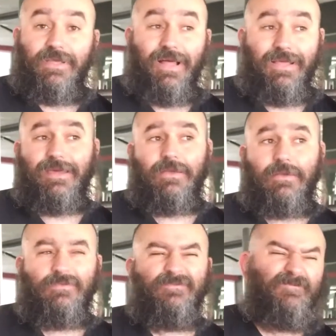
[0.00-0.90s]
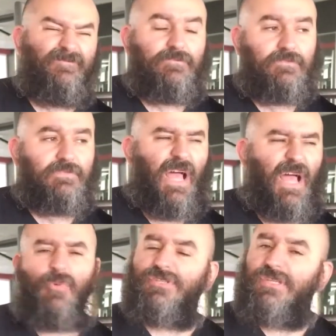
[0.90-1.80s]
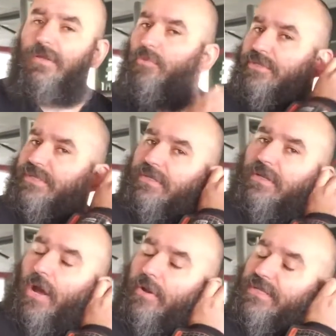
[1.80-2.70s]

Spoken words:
again, I will see. We'll see how